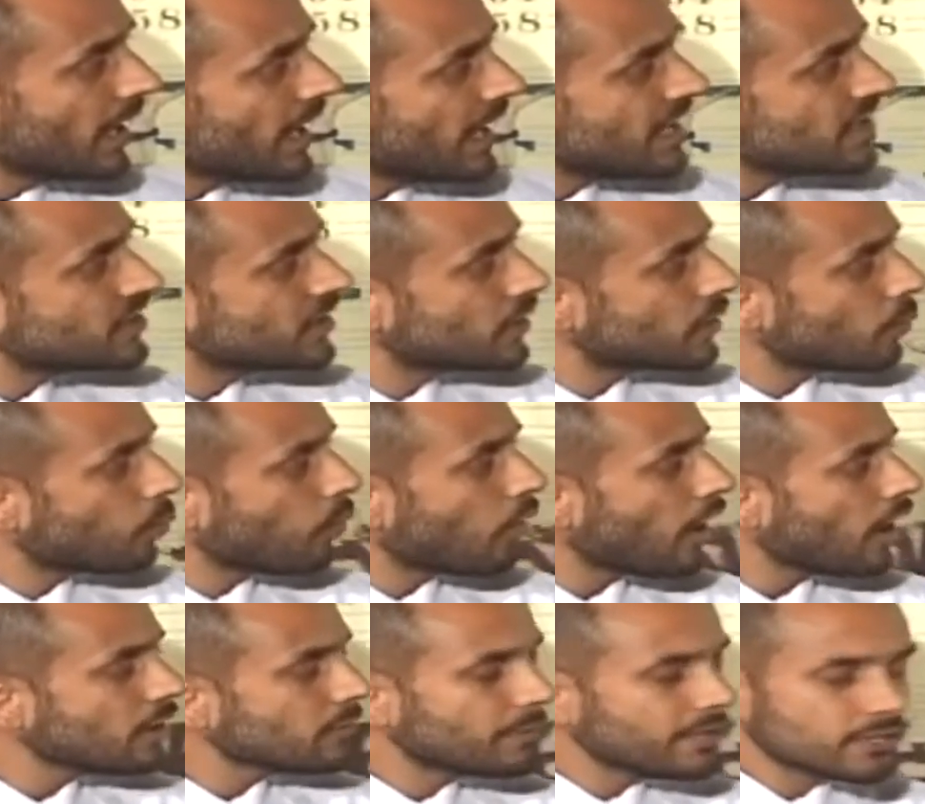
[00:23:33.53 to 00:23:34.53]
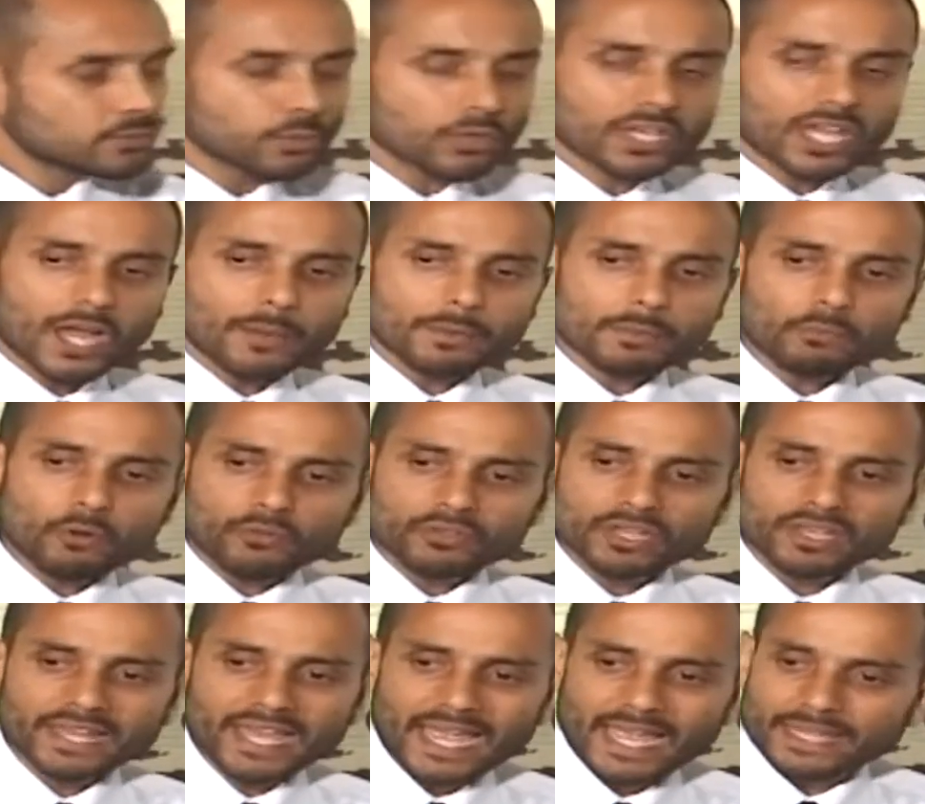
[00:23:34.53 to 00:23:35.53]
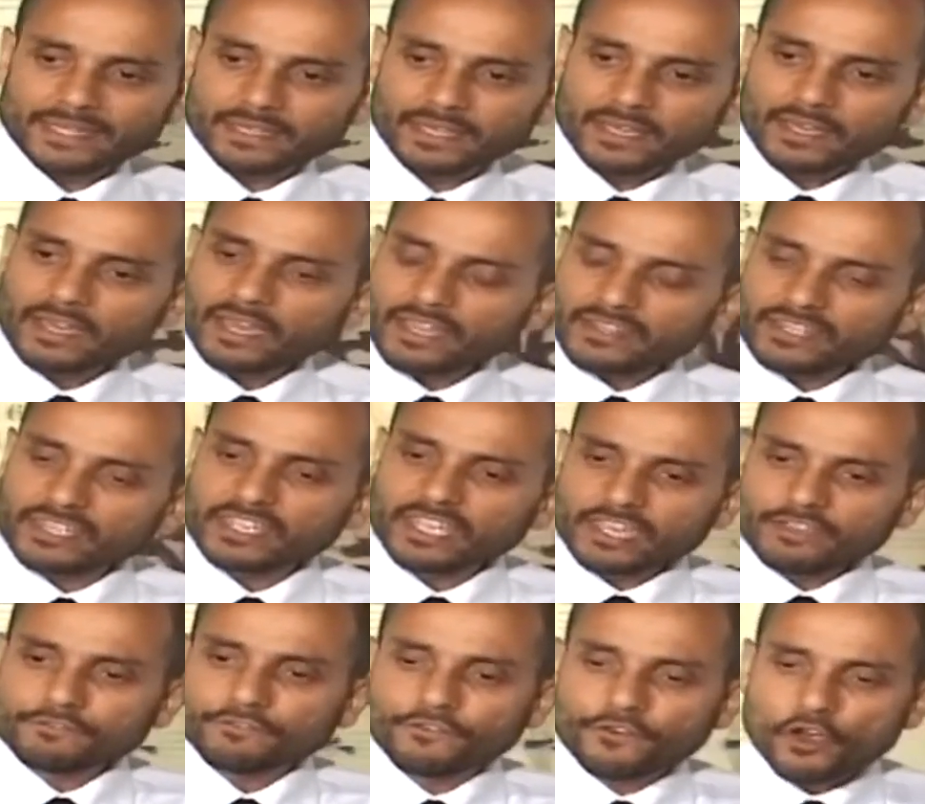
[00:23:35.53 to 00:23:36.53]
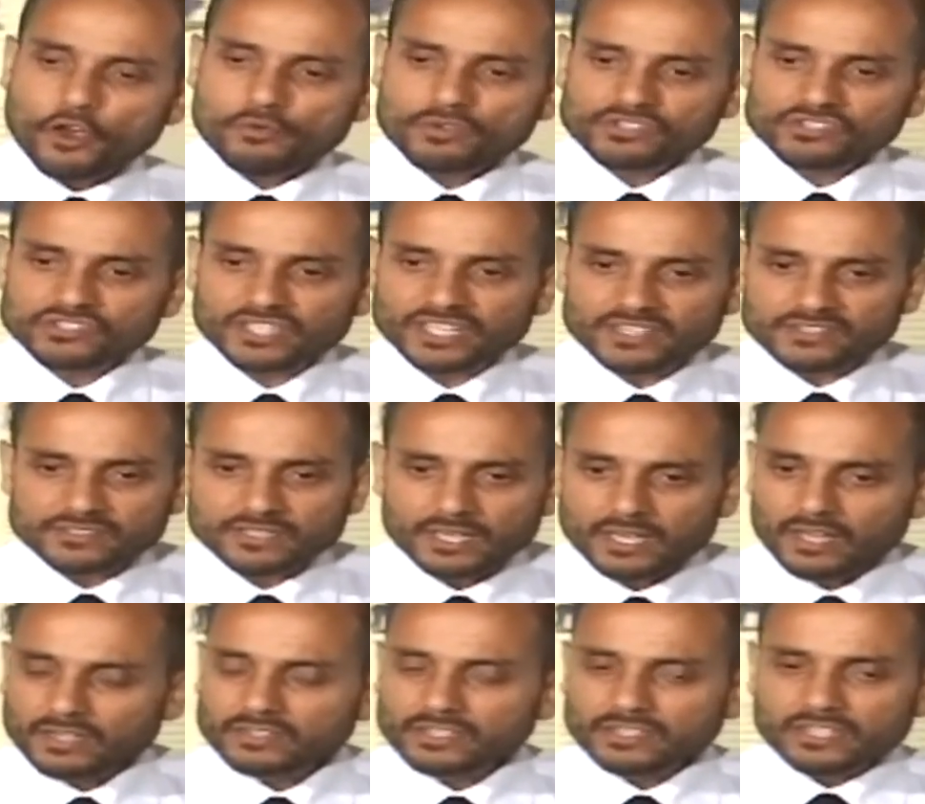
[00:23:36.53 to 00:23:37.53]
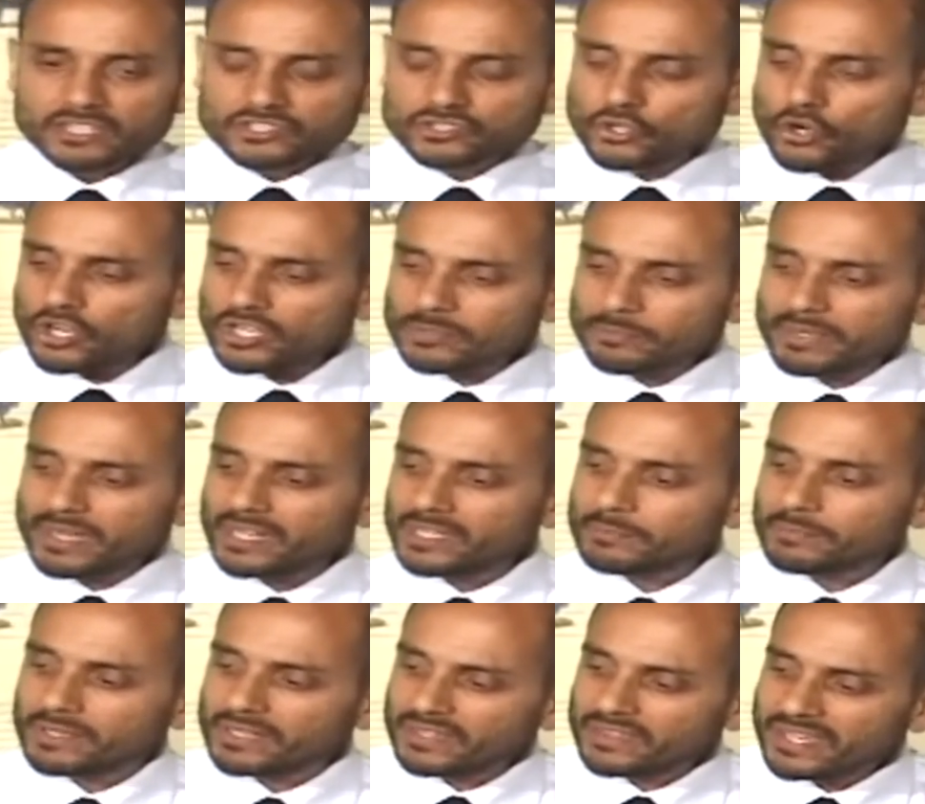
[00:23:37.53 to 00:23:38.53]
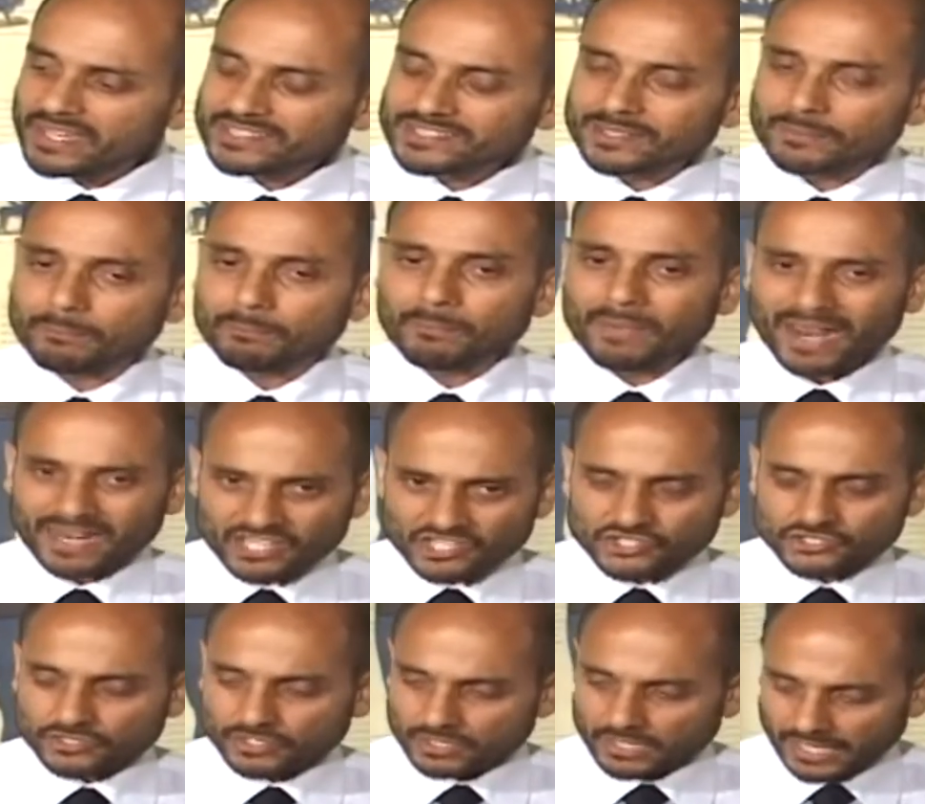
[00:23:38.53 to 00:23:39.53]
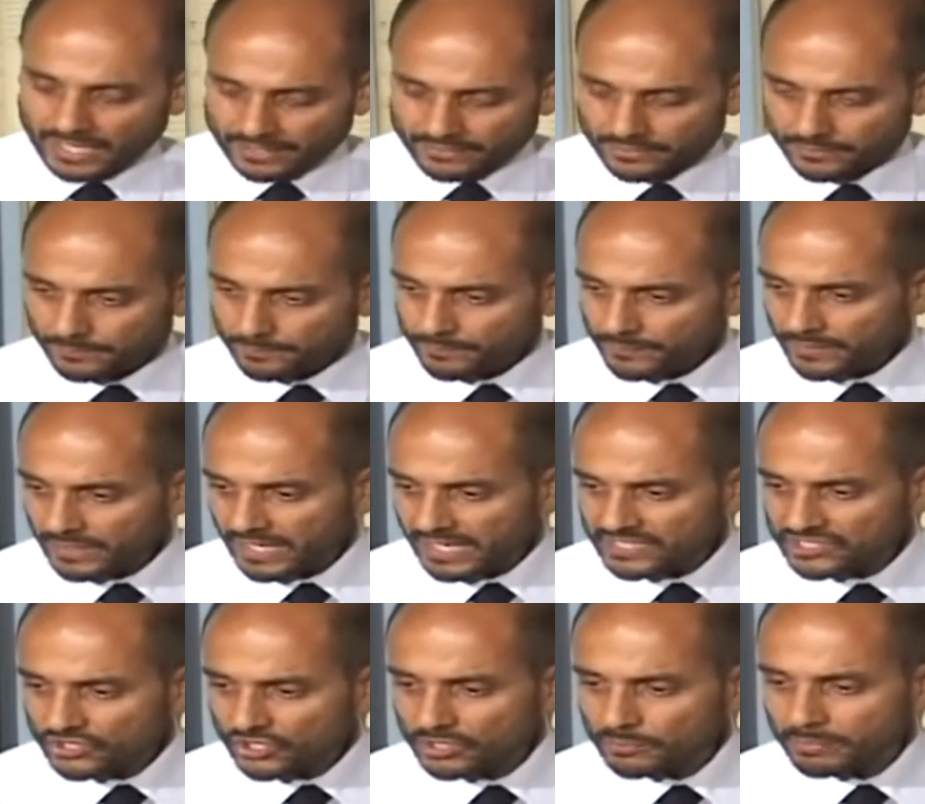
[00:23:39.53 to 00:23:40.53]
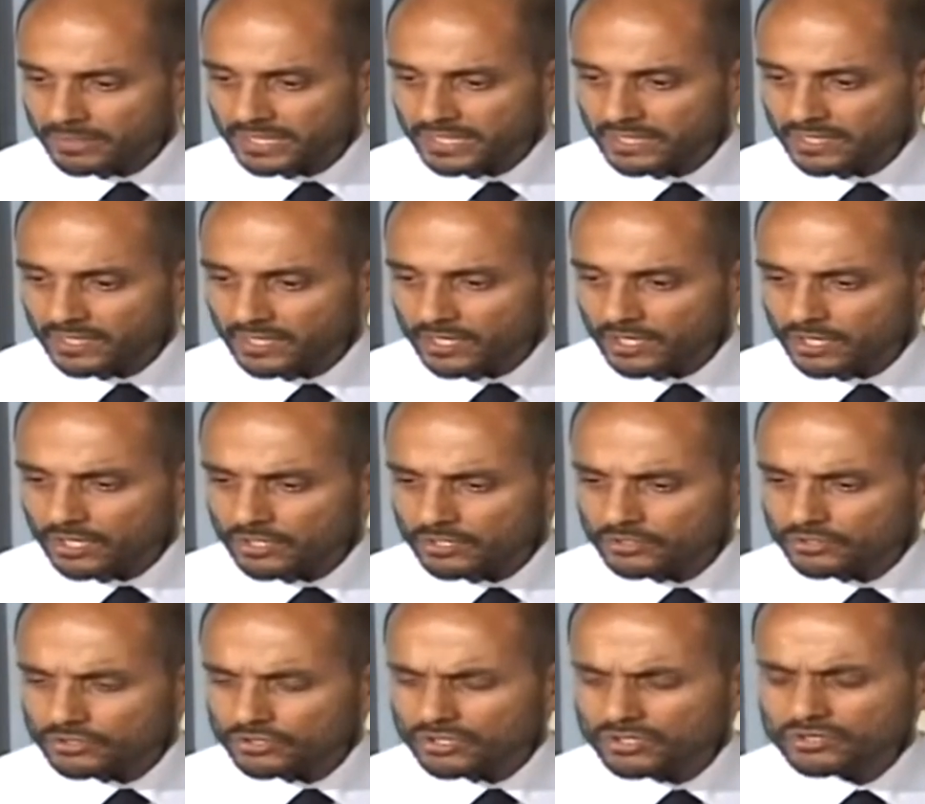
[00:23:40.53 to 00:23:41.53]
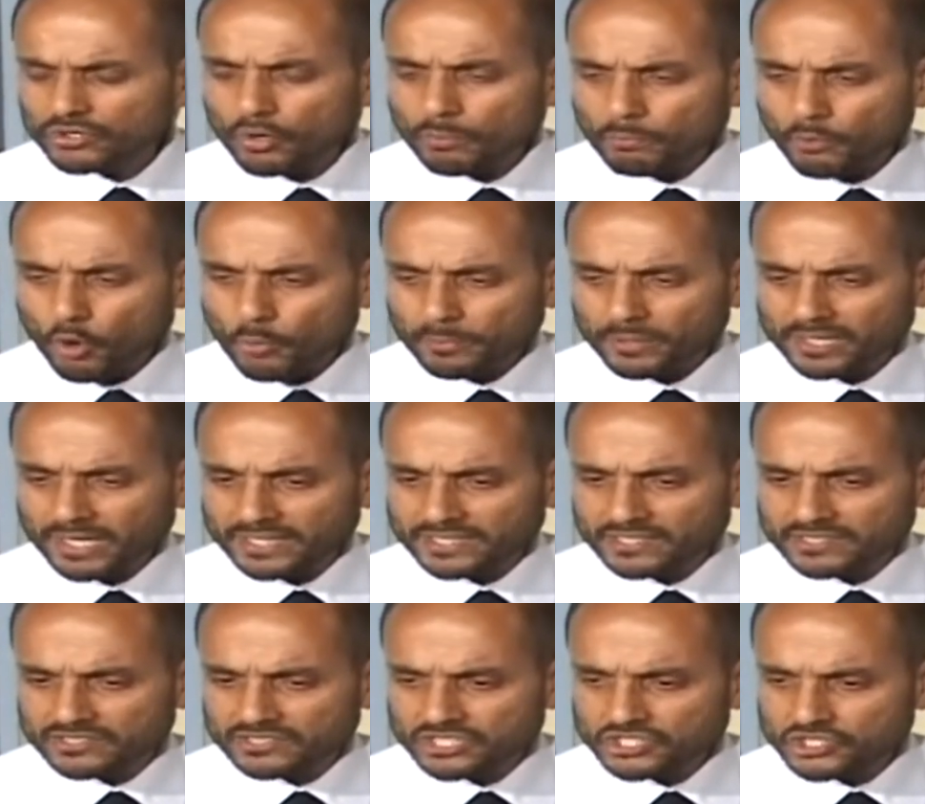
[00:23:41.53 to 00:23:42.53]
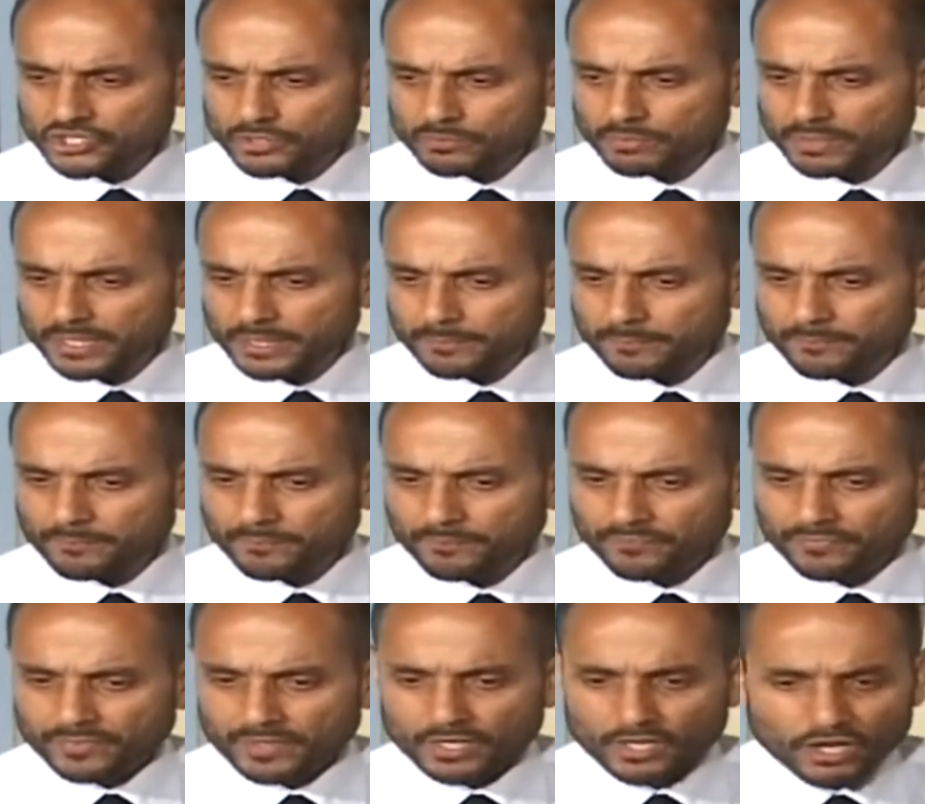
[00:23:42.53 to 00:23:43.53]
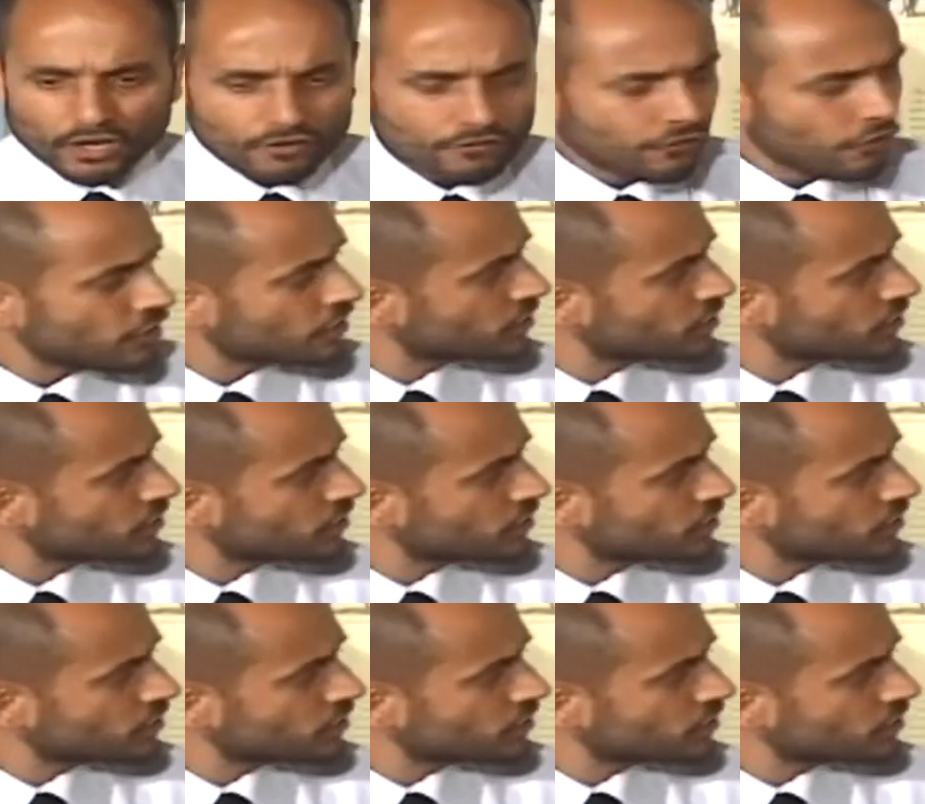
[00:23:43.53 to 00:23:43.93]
is that the wild beasts will come upon the land, and the inference is that there's not going to be anybody there to manage the land. It's going to be not populated as it should be. Verse